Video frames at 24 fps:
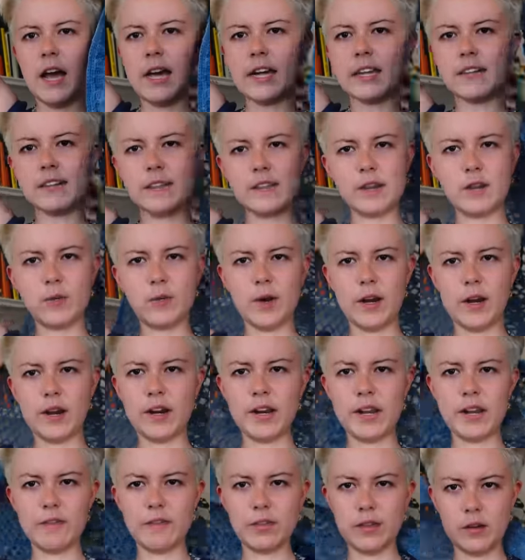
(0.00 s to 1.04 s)
I can still wear
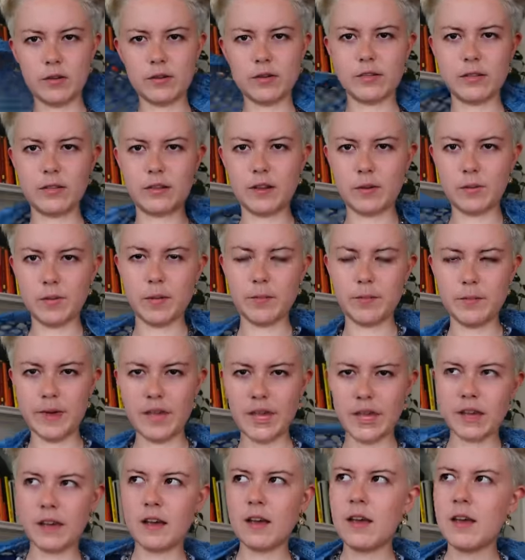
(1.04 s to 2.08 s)
it even though it's a little bit
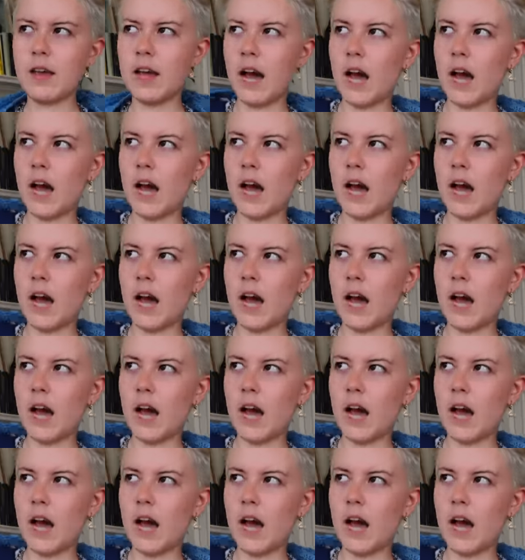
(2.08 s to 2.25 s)
big.